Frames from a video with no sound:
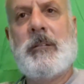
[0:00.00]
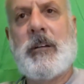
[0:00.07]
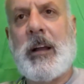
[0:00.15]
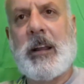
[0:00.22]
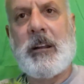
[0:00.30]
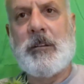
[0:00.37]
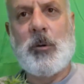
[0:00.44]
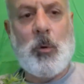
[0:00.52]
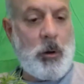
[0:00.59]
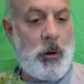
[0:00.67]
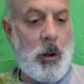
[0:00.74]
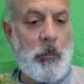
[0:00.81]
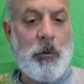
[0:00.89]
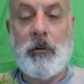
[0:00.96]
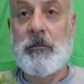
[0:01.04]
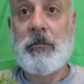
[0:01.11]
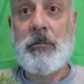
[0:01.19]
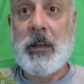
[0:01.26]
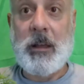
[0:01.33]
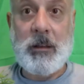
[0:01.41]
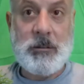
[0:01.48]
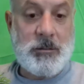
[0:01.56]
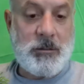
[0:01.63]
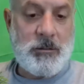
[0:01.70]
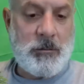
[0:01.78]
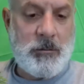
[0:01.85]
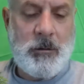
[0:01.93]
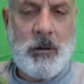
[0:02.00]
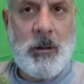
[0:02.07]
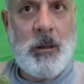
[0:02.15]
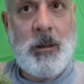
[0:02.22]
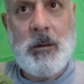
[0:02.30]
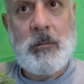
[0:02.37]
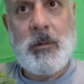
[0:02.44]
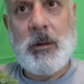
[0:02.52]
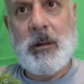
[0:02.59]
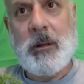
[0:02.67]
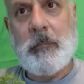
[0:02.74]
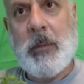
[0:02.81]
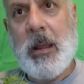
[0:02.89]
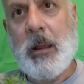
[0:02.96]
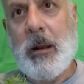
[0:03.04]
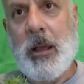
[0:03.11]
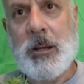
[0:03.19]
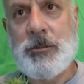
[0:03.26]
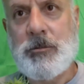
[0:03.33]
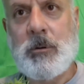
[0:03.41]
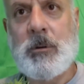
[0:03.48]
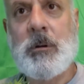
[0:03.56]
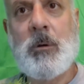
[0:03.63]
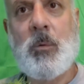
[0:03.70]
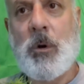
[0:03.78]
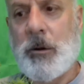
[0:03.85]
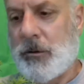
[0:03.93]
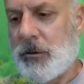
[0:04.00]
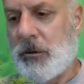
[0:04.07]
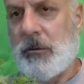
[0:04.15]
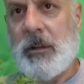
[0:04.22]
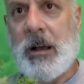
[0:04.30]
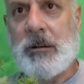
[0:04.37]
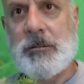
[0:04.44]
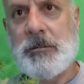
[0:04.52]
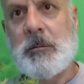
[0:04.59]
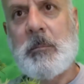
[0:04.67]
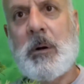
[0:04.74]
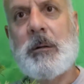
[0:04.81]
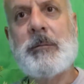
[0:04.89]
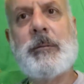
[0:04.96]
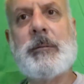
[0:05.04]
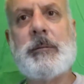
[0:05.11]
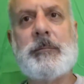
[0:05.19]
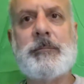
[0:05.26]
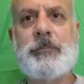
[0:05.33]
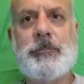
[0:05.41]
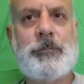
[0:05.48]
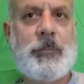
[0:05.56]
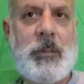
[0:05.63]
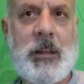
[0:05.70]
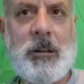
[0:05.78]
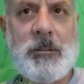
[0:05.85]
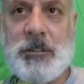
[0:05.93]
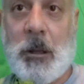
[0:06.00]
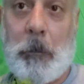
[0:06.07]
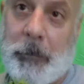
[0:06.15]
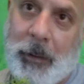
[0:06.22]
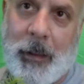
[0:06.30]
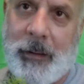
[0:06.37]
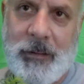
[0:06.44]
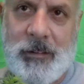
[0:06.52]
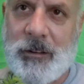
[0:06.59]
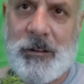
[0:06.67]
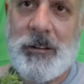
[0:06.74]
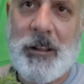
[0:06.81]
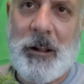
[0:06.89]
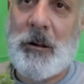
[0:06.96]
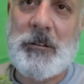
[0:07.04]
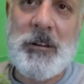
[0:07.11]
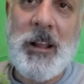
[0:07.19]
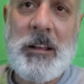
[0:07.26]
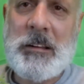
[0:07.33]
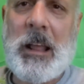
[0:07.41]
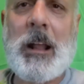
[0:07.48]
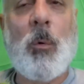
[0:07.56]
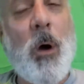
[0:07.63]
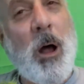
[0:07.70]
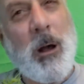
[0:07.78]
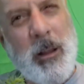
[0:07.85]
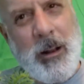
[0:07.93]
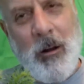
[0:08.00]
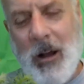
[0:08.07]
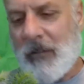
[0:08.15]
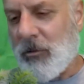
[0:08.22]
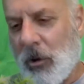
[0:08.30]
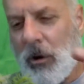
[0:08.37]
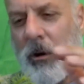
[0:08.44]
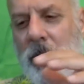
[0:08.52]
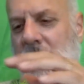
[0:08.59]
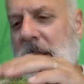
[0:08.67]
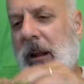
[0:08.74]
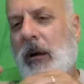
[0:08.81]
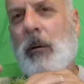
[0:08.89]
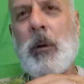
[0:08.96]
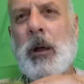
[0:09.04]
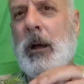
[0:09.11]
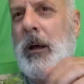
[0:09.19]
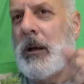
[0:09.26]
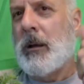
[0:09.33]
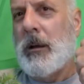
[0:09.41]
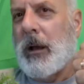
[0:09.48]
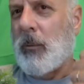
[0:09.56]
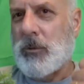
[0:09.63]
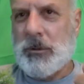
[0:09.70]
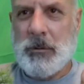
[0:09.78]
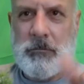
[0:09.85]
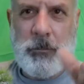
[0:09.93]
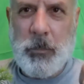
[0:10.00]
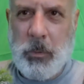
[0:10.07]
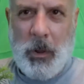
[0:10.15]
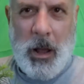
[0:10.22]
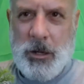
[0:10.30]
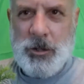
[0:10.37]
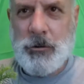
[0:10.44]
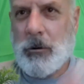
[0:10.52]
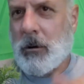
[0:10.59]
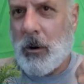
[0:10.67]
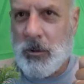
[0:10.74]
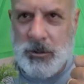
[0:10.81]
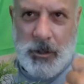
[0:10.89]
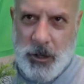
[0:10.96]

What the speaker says: I can do a number of things and make an extra 1,000 or 2,000 a month, and, someday. It'll take a while. I've learned, I was a plasterer, I was an